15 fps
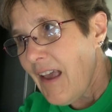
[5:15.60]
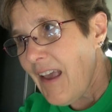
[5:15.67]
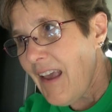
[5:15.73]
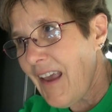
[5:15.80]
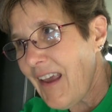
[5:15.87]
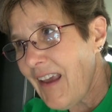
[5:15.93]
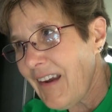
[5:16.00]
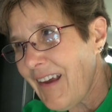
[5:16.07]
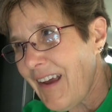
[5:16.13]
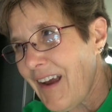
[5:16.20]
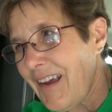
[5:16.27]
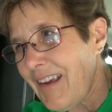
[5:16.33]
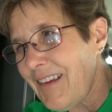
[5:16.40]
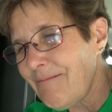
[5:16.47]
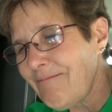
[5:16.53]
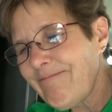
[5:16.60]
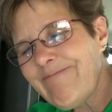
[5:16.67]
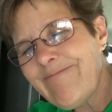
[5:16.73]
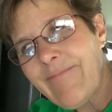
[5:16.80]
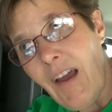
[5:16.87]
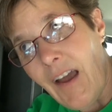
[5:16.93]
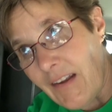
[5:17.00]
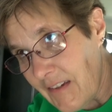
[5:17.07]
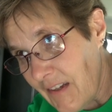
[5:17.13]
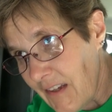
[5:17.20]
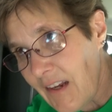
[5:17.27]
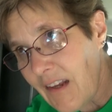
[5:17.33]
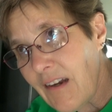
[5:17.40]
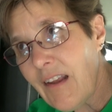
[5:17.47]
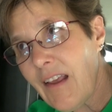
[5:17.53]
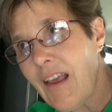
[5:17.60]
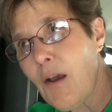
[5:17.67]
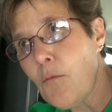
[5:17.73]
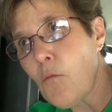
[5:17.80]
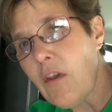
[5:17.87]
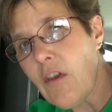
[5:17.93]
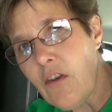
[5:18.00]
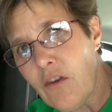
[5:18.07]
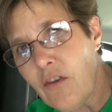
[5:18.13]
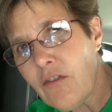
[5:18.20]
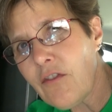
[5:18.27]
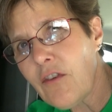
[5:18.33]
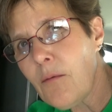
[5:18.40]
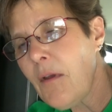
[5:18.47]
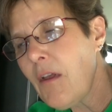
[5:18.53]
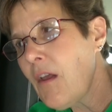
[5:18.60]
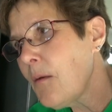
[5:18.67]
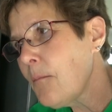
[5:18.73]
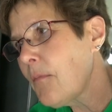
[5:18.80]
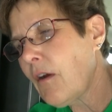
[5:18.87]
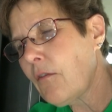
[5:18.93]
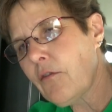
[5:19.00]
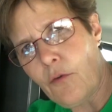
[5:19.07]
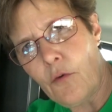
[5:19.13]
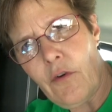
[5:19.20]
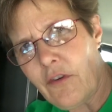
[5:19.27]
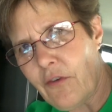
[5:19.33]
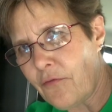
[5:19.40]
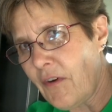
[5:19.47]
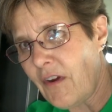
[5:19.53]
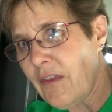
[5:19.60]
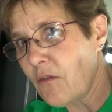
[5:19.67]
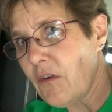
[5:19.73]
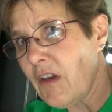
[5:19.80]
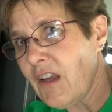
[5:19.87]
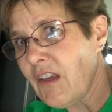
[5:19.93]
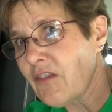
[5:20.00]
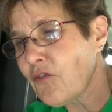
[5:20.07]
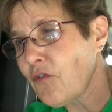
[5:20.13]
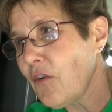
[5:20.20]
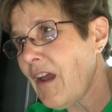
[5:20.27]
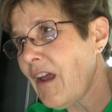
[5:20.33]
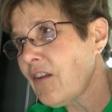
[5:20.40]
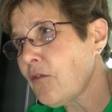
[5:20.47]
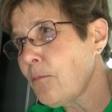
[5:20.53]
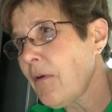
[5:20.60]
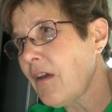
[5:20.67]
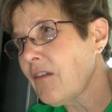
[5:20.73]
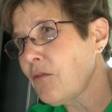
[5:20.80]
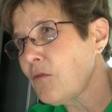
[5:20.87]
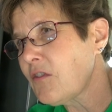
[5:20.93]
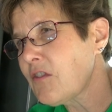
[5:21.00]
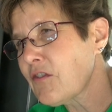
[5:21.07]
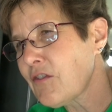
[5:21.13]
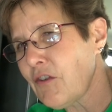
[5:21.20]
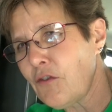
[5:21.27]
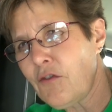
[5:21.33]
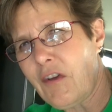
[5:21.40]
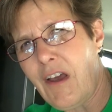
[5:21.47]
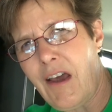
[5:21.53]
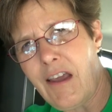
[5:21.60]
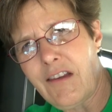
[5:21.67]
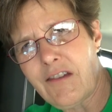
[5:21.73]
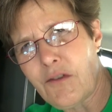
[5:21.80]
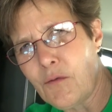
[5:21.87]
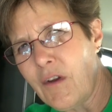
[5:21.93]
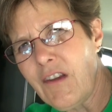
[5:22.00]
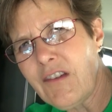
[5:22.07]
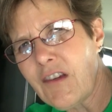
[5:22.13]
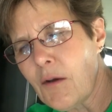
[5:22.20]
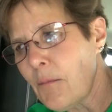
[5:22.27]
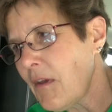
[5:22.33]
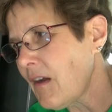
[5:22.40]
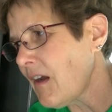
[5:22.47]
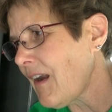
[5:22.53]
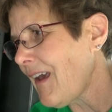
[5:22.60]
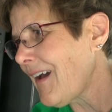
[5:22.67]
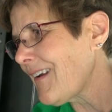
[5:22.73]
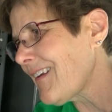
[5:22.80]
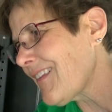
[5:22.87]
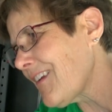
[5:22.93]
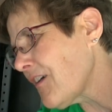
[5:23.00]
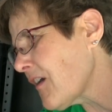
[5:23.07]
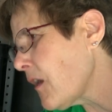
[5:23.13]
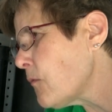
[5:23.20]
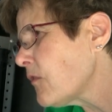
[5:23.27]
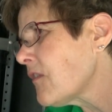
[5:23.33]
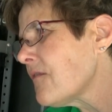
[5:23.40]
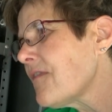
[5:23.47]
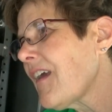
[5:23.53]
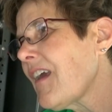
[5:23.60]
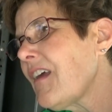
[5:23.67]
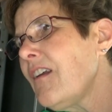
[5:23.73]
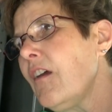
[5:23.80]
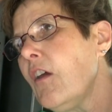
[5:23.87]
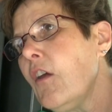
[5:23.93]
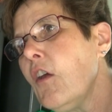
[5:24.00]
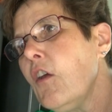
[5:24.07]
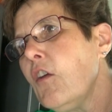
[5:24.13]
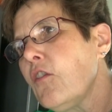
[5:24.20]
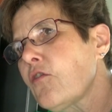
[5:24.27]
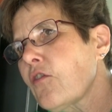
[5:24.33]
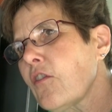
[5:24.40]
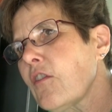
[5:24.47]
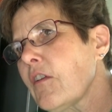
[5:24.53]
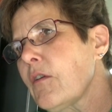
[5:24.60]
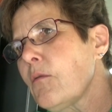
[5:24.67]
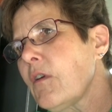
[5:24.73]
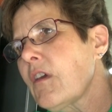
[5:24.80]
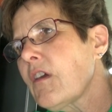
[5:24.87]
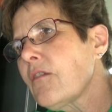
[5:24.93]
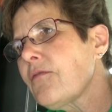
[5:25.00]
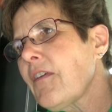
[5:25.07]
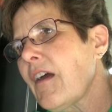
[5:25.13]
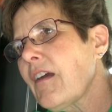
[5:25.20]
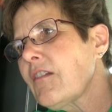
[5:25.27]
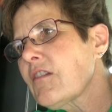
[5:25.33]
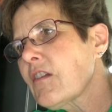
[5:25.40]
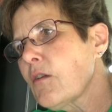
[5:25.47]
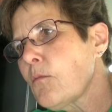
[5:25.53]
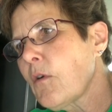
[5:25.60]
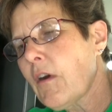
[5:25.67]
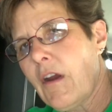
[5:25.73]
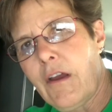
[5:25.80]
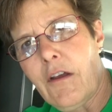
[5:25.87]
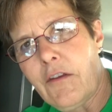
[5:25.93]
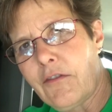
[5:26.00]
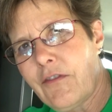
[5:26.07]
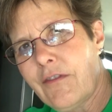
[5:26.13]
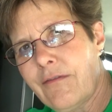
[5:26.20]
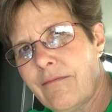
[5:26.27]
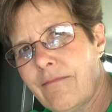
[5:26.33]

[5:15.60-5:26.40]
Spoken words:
And I did it, and we used them, but I was always afraid they were going to get scratched because it was so tight, squeezing them in and out. And I thought, okay, with the van, surely we can find somewhere else.